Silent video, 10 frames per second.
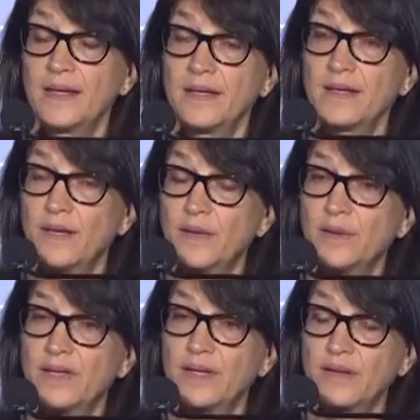you
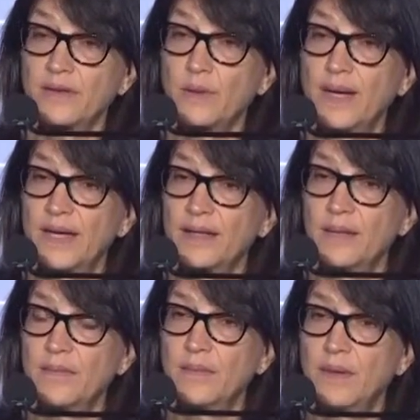know, the earthquake,
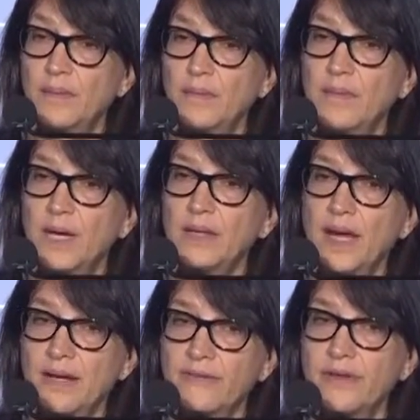a
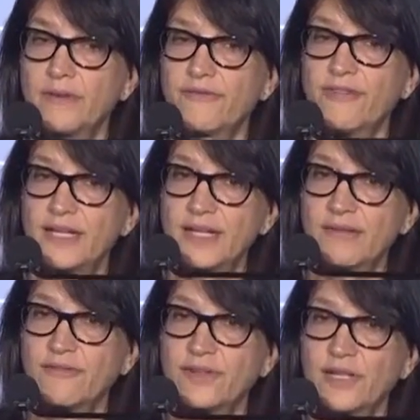lot of the
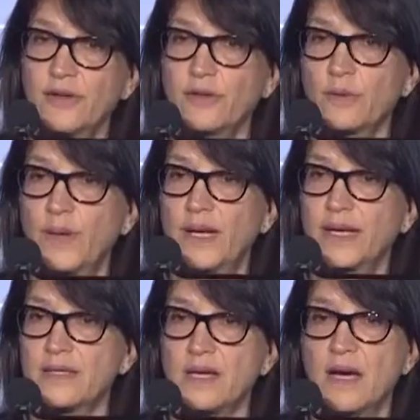funding for the earthquake
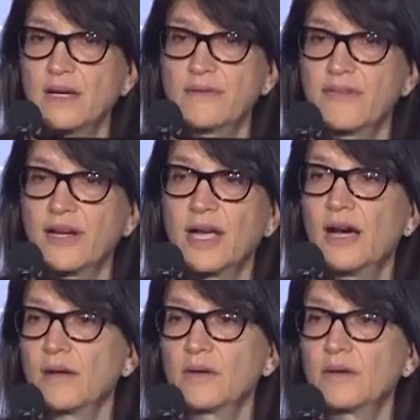has gone in very
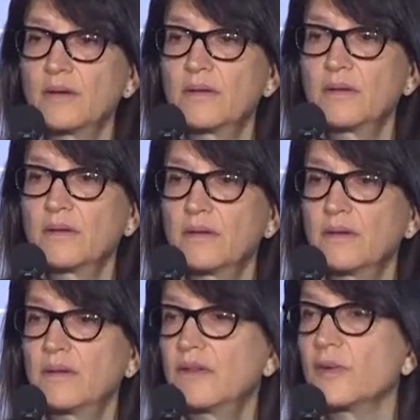odd
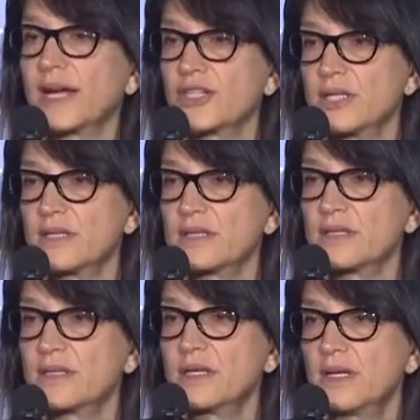directions.
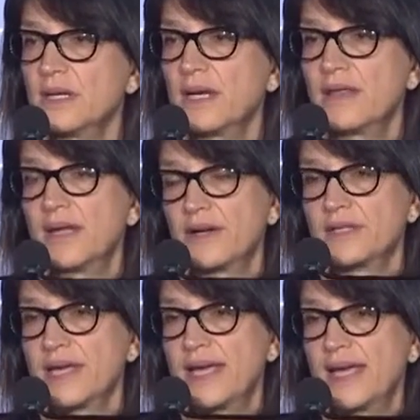
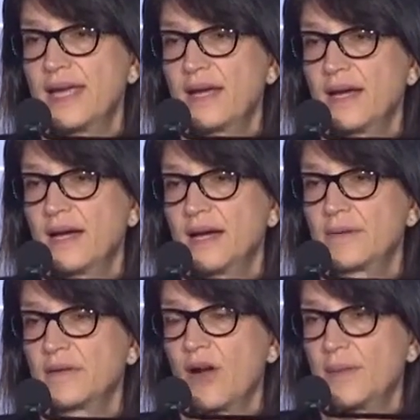There's a uh,
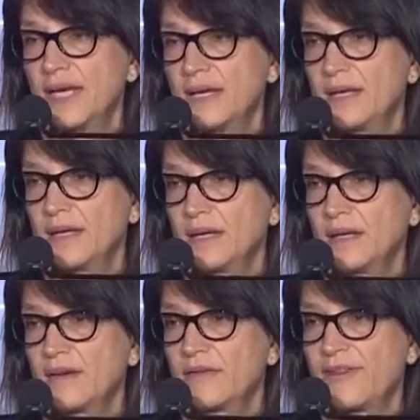garment
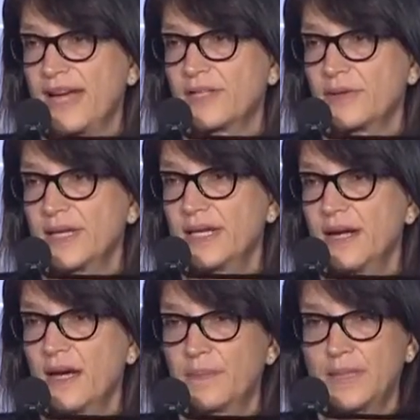factory
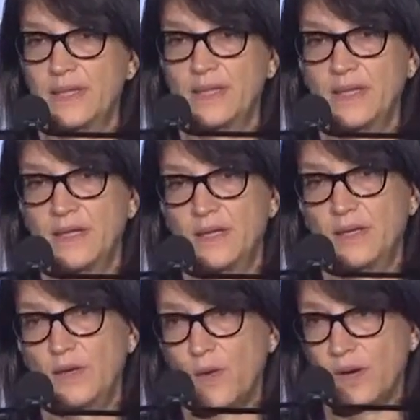up in the
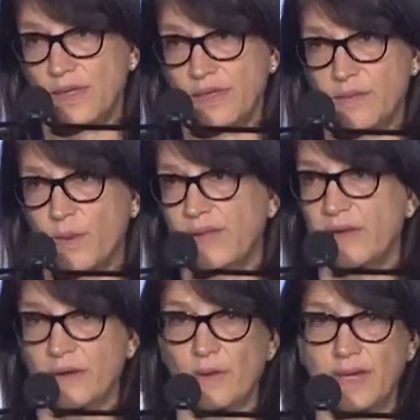north where the
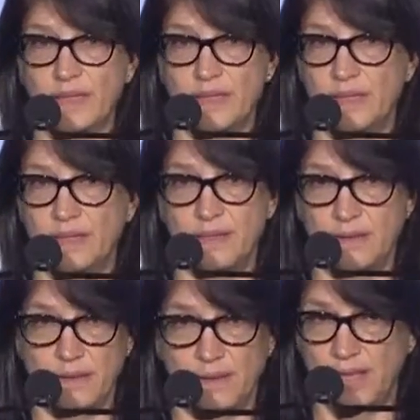earthquake did
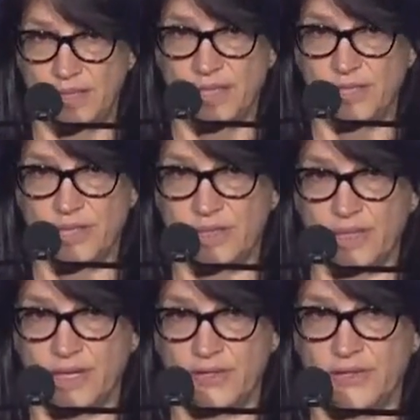not touch the
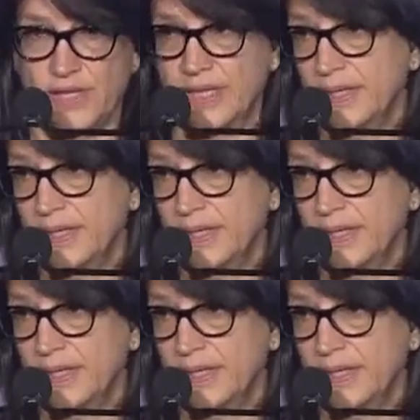country,